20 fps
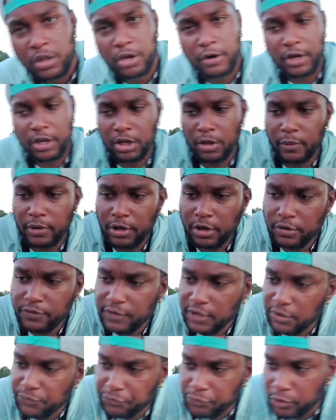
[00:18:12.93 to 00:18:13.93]
They're out there with their
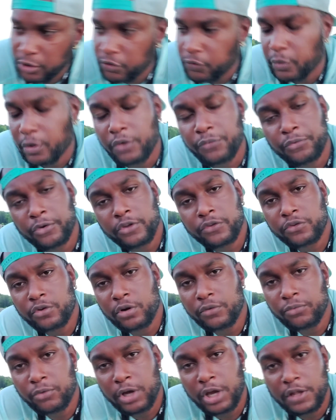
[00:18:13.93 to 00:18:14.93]
10-foot, 12-foot
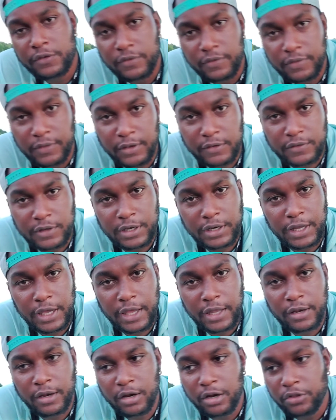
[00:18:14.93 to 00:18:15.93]
surf rods and things like
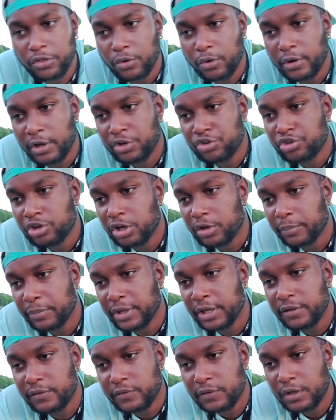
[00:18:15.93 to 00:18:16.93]
that, and they're throwing chunk
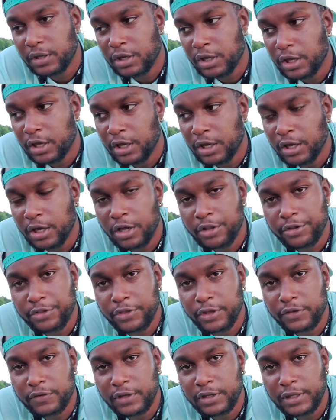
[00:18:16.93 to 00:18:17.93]
baits and other
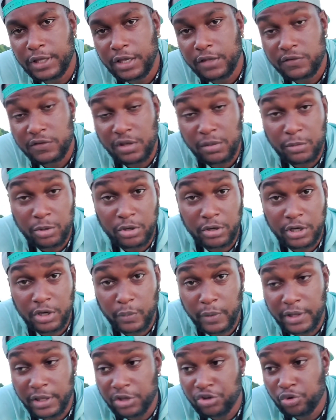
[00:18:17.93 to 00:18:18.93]
things like that, similar in
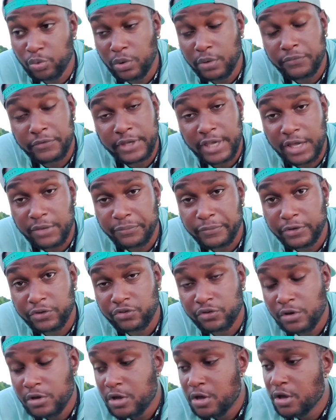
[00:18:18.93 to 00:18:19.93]
the way that you would for
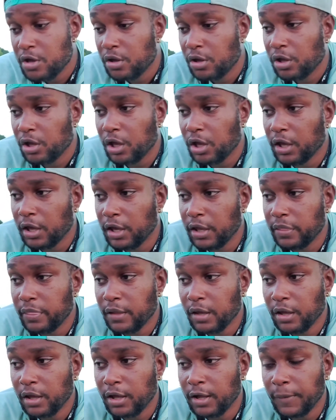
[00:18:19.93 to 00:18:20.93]
catfish.
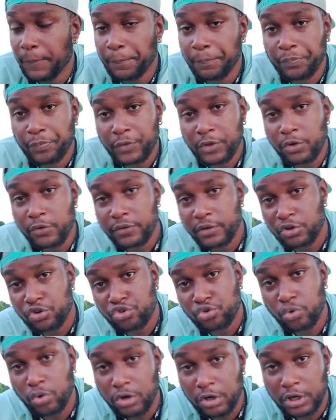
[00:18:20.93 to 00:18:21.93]
And using a
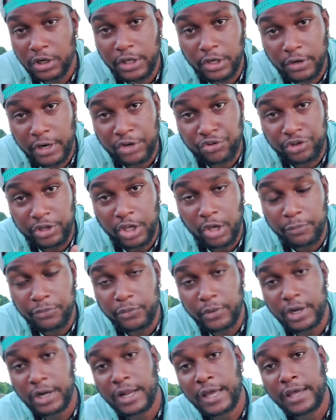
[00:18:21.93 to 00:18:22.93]
shorter leader actually
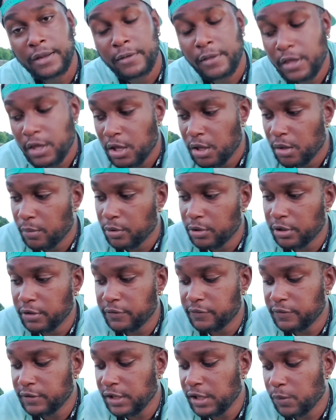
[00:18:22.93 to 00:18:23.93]
helps you out a lot.
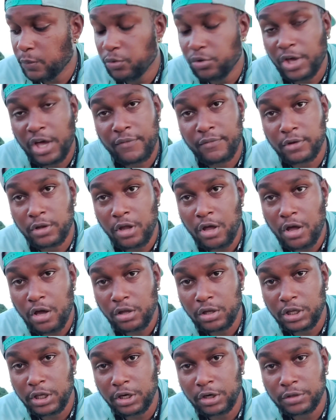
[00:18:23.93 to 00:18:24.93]
Because see, when you have a
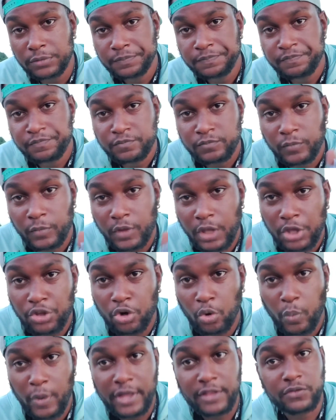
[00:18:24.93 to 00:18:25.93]
long leader and
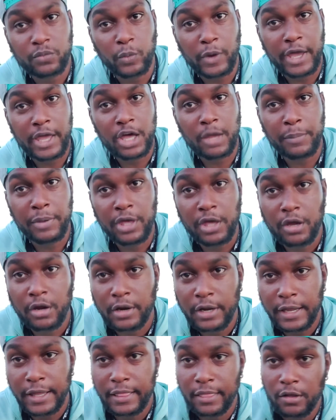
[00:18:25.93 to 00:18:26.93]
your weight's way up
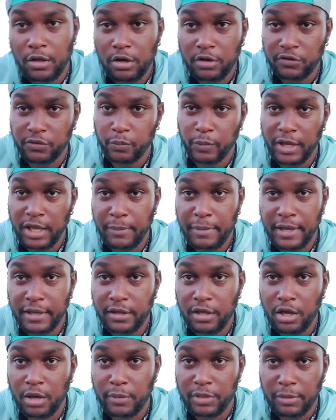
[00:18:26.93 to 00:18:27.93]
here and the hook is way
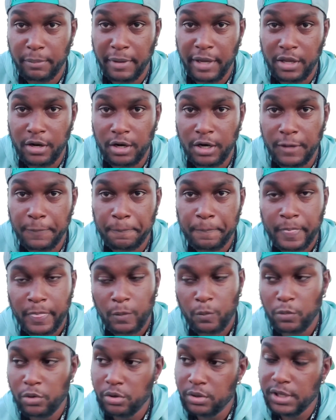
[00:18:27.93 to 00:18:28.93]
back here with the bait on it,
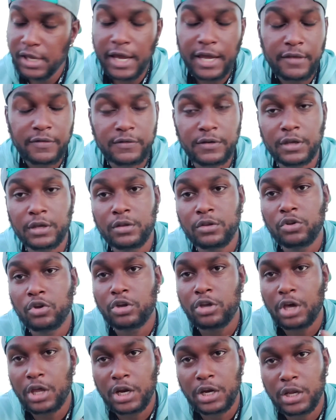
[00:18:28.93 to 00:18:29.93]
when you cast it,
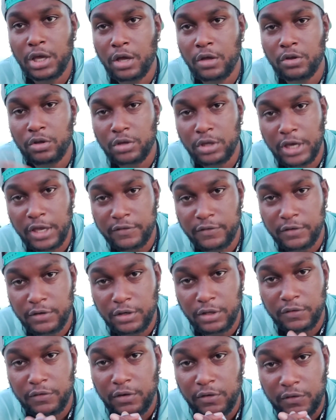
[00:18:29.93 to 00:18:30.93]
you're cutting down your
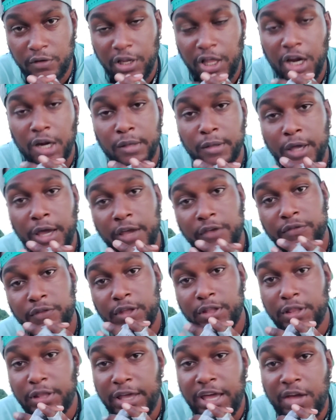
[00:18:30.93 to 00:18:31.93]
casting distance. A lot of guys
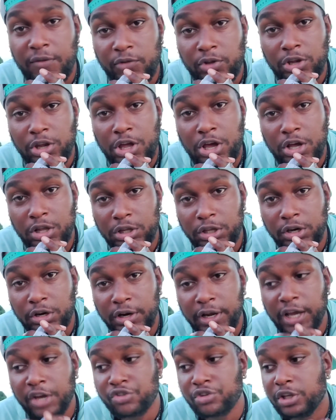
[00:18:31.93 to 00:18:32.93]
think that having a long
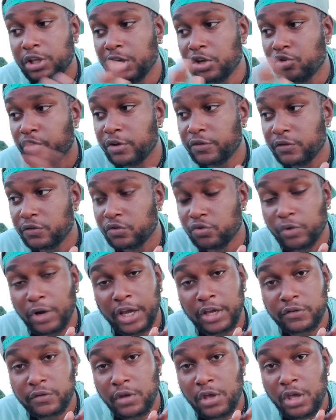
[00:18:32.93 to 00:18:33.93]
leader actually increases
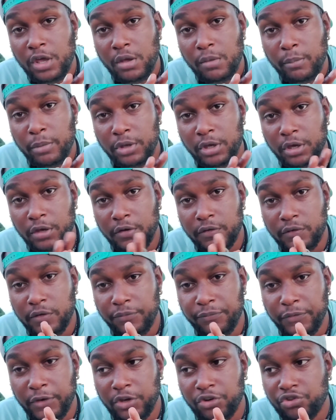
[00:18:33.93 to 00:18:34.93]
strikes because
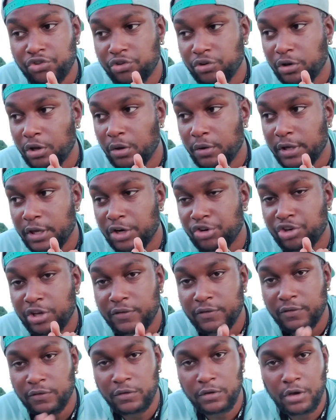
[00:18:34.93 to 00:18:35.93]
the fish don't get a
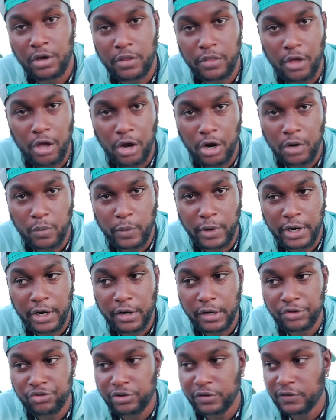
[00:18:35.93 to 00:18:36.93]
chance to see all the
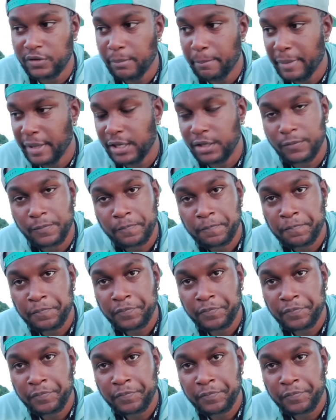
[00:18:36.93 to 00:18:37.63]
hardware. It's just the bait